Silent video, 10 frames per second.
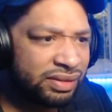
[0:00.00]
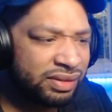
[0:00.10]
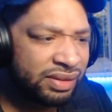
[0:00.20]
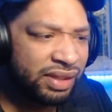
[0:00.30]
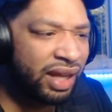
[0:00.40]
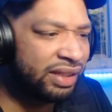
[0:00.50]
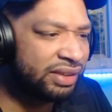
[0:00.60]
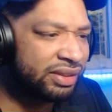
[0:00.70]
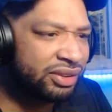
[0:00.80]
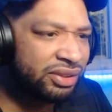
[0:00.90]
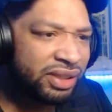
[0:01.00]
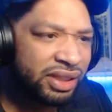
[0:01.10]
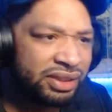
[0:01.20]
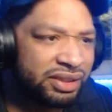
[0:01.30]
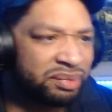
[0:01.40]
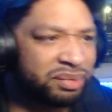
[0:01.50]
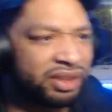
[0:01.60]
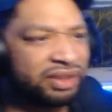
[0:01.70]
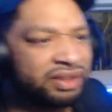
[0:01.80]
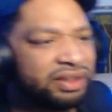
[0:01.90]
That is crazy,
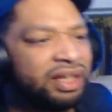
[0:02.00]
man.